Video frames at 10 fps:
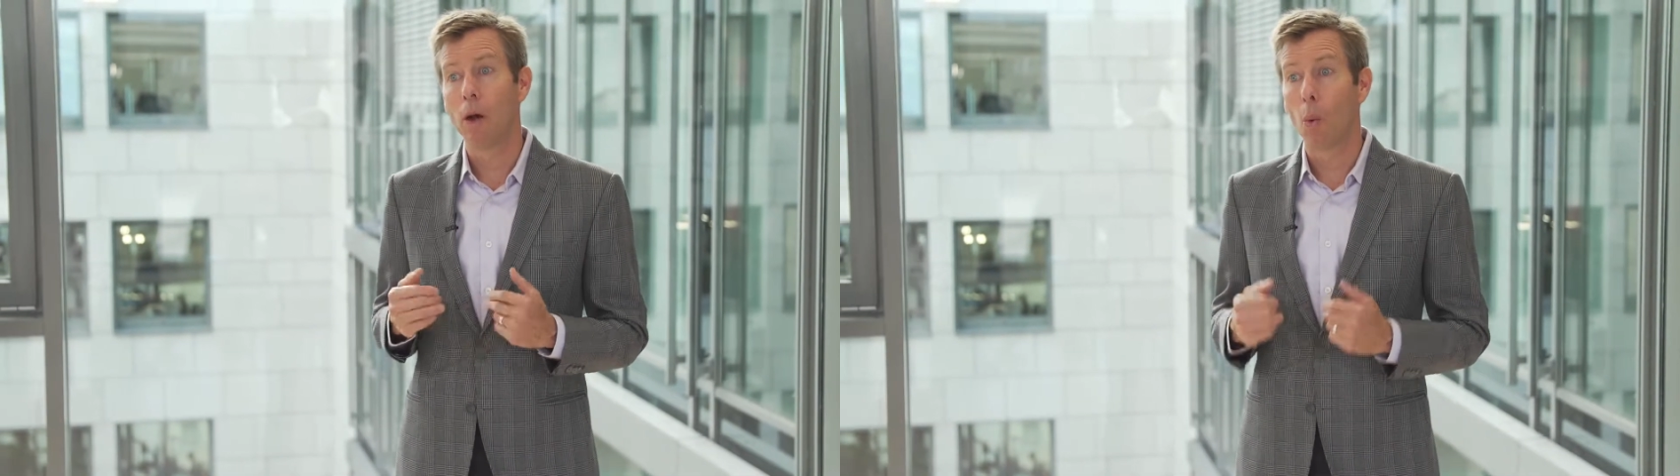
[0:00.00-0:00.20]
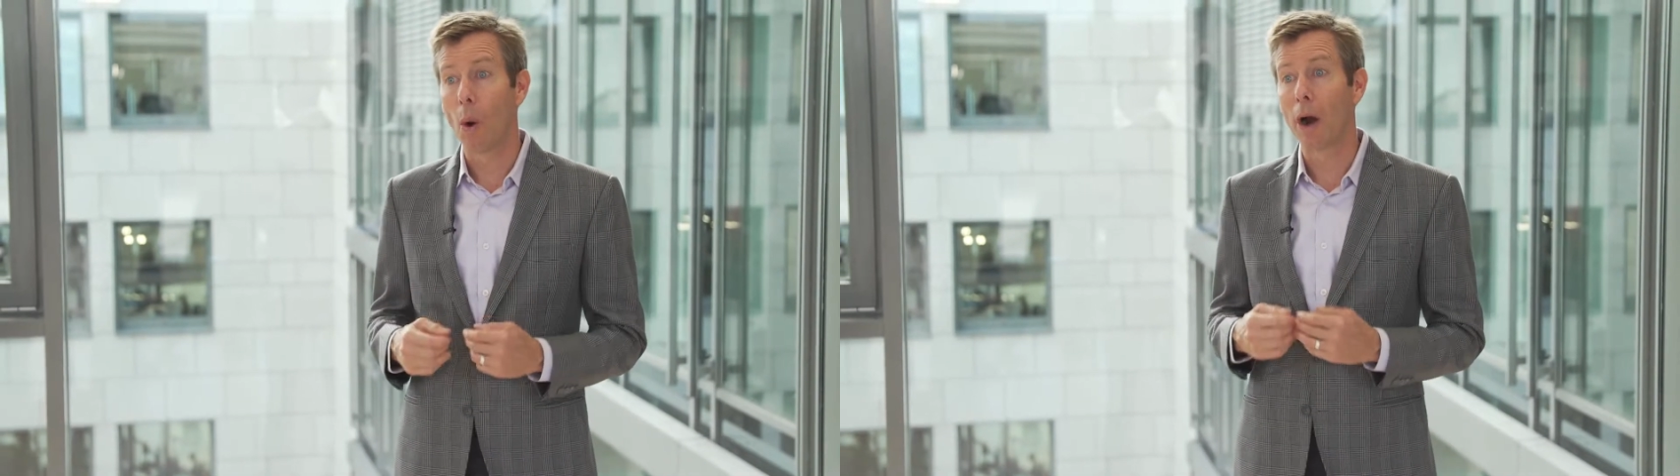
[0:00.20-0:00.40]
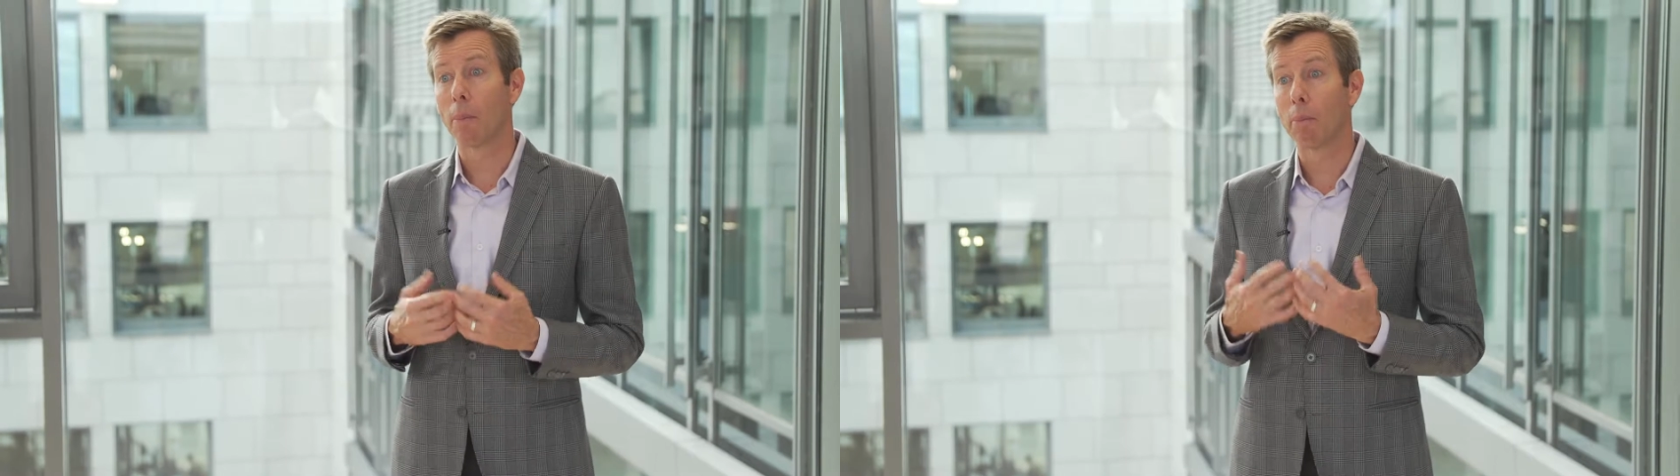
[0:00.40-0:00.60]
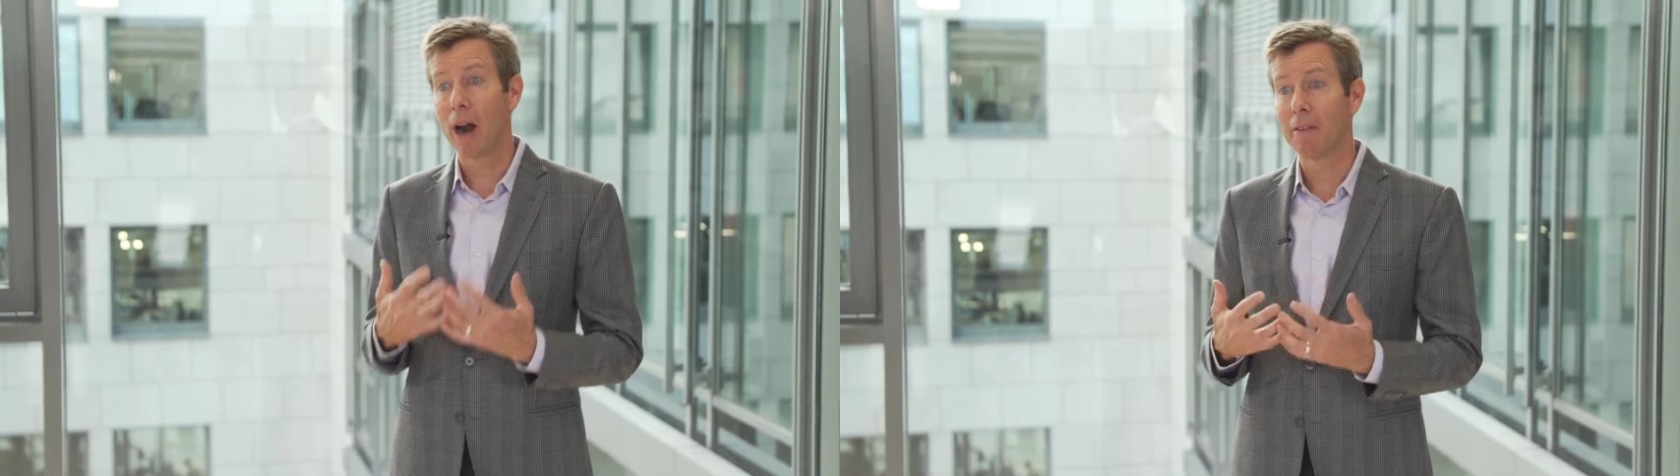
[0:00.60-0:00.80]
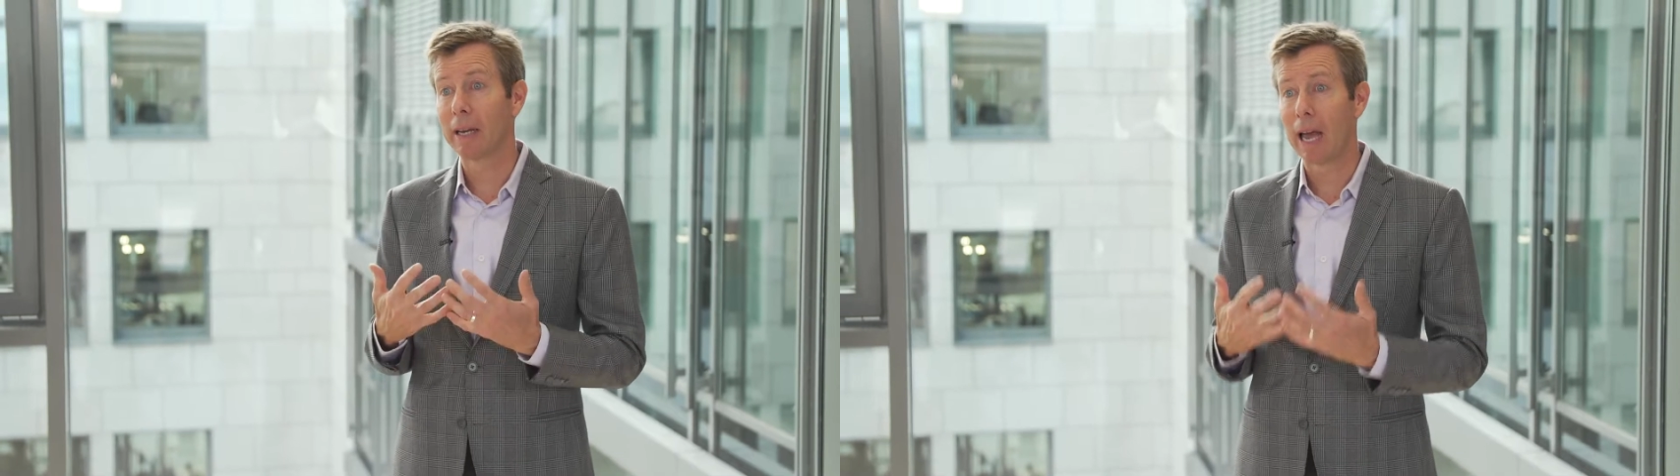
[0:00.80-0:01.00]
where
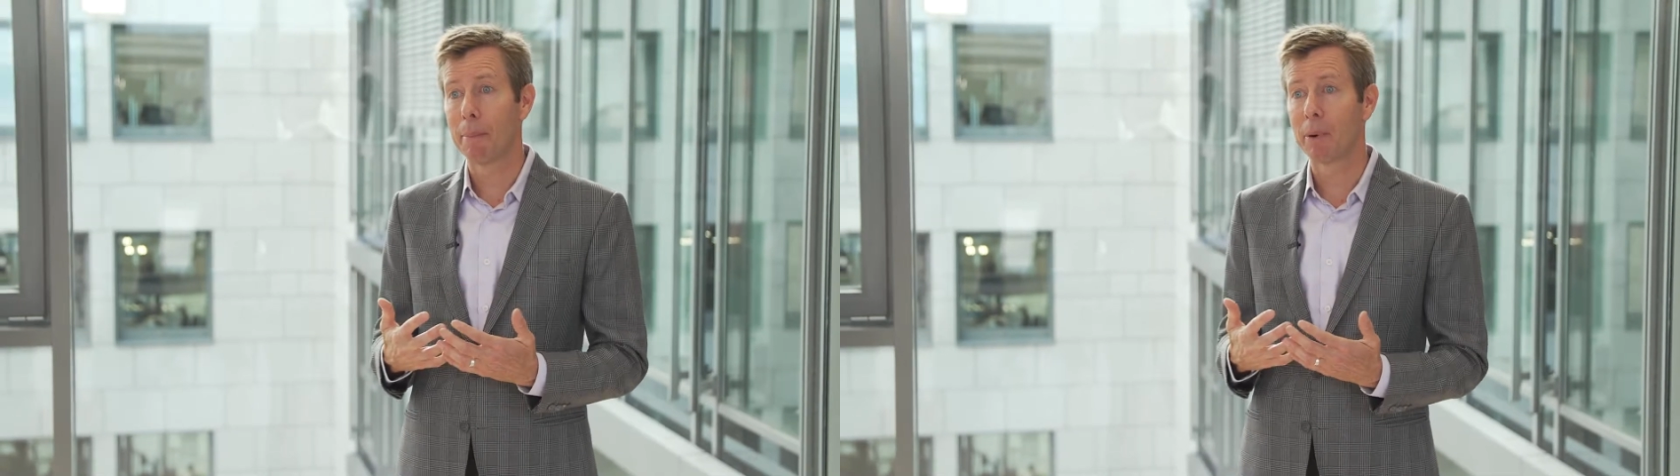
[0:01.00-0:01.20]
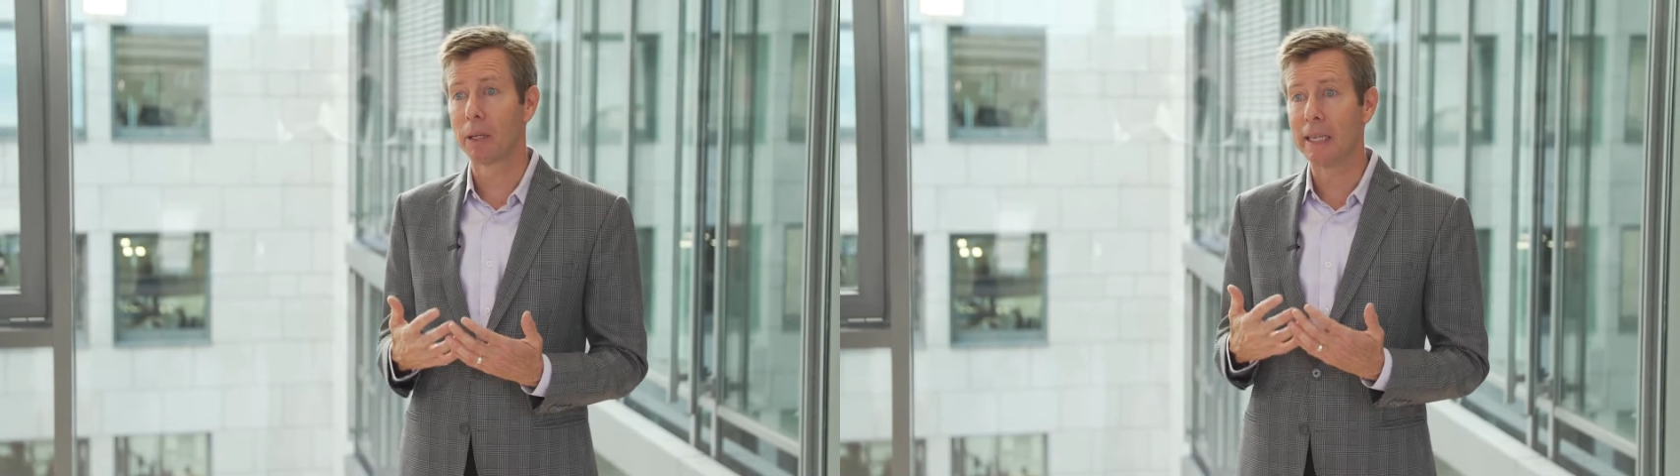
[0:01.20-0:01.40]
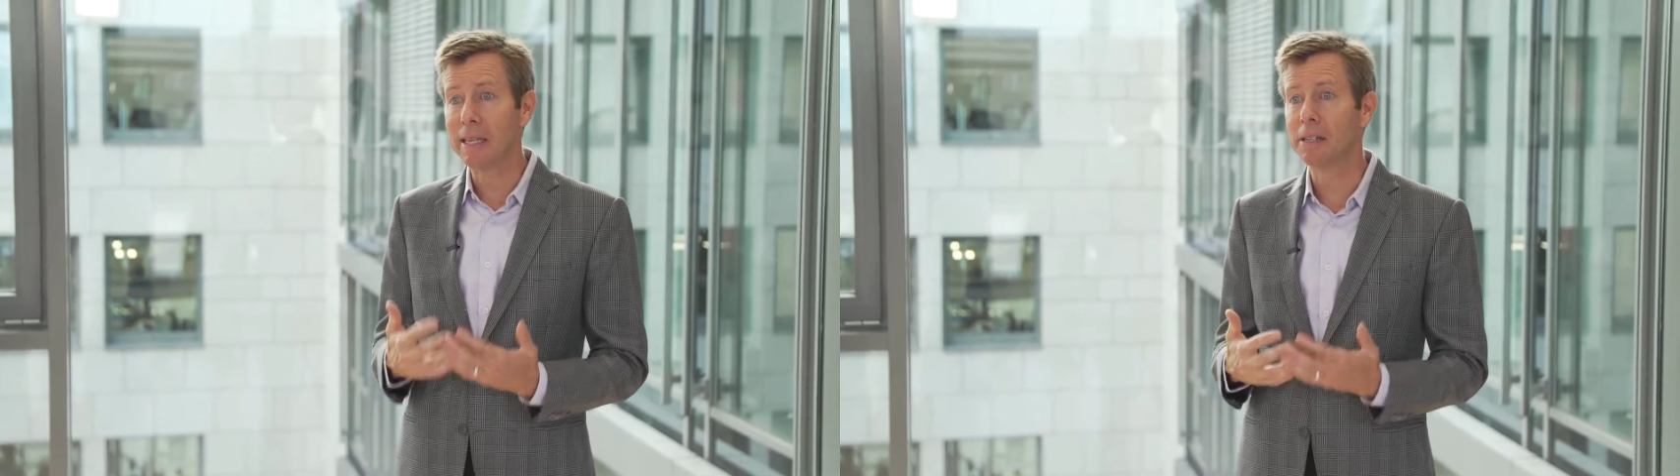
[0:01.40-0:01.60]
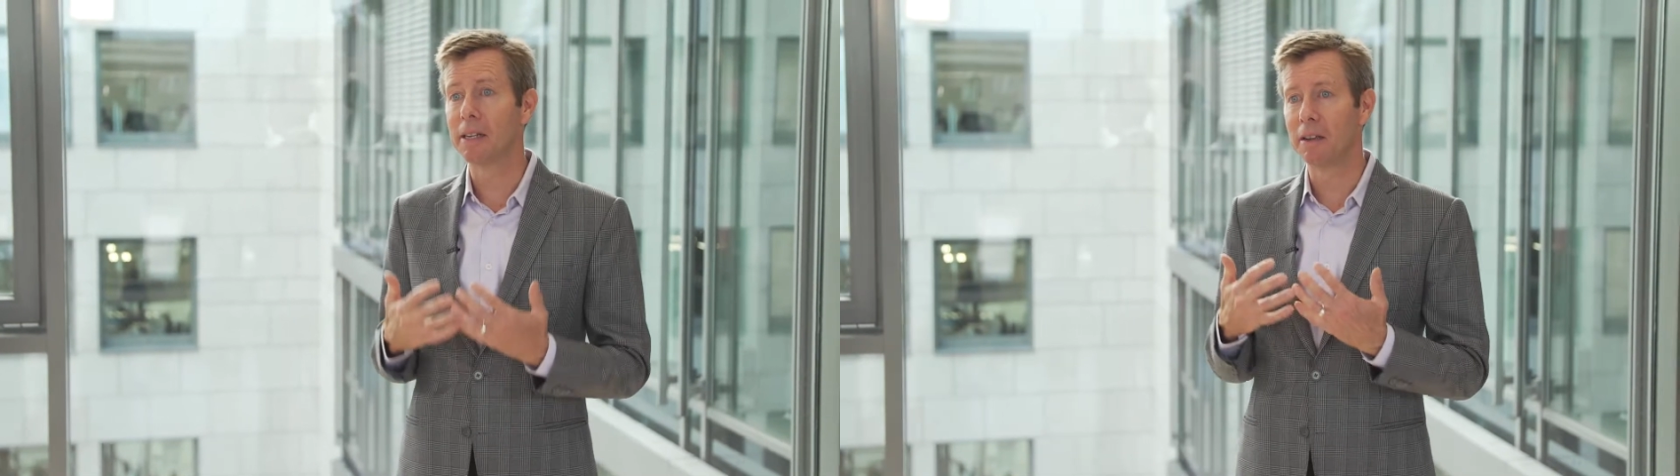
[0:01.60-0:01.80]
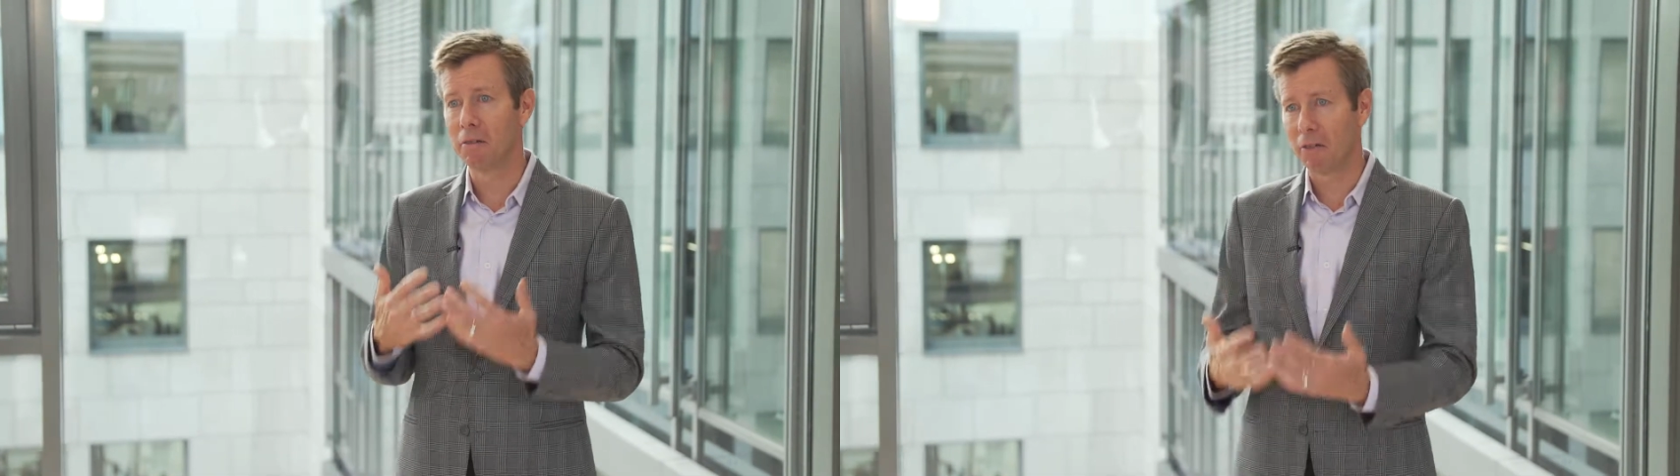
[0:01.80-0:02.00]
private capital is,
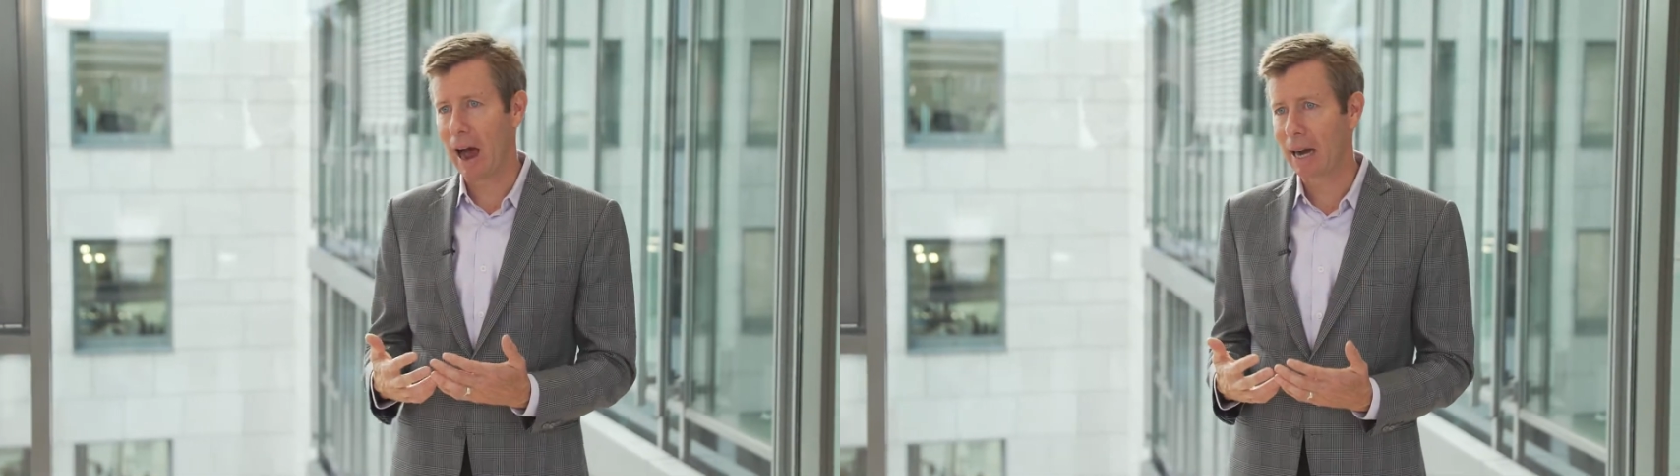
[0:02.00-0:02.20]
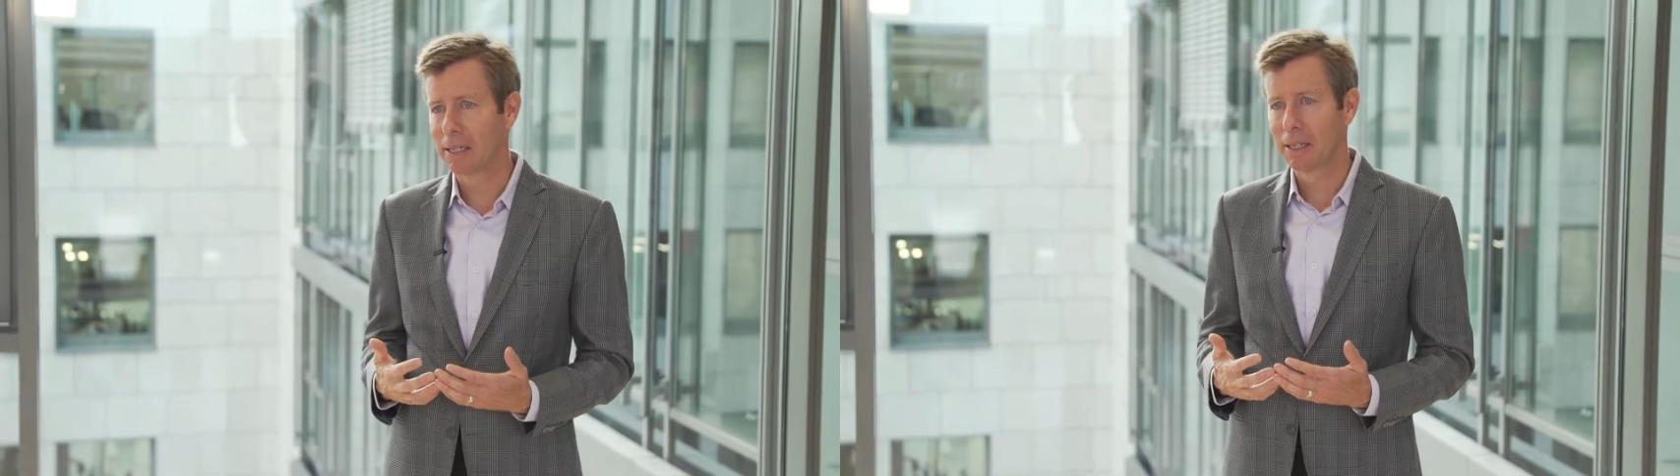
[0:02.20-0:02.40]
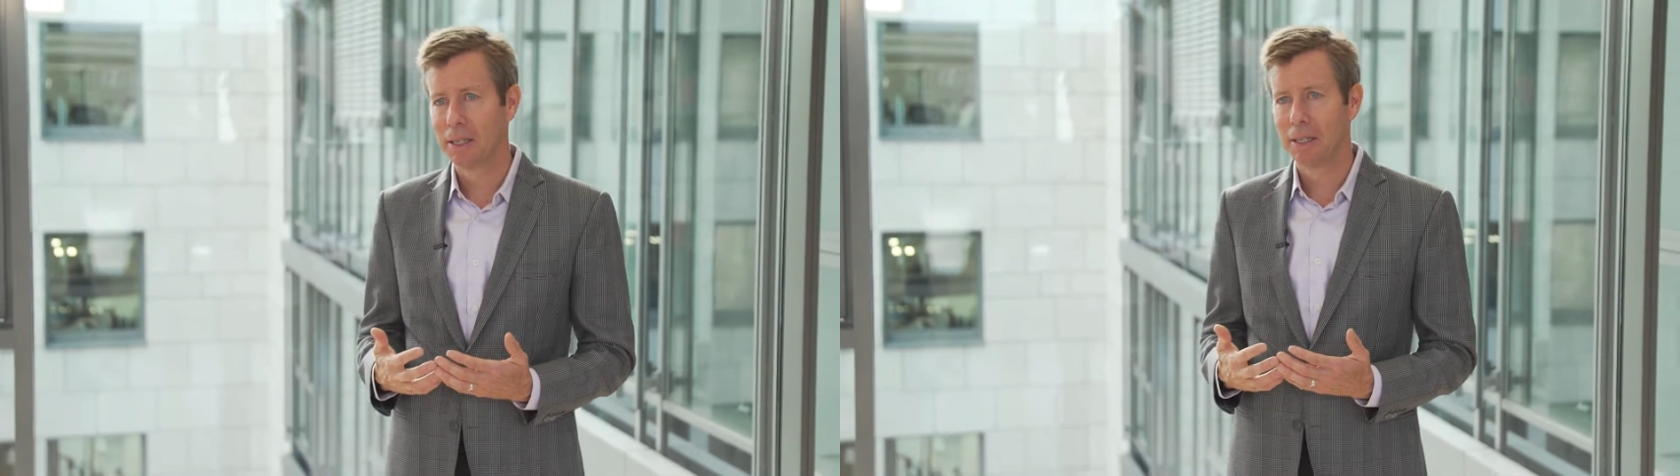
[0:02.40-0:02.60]
in fact,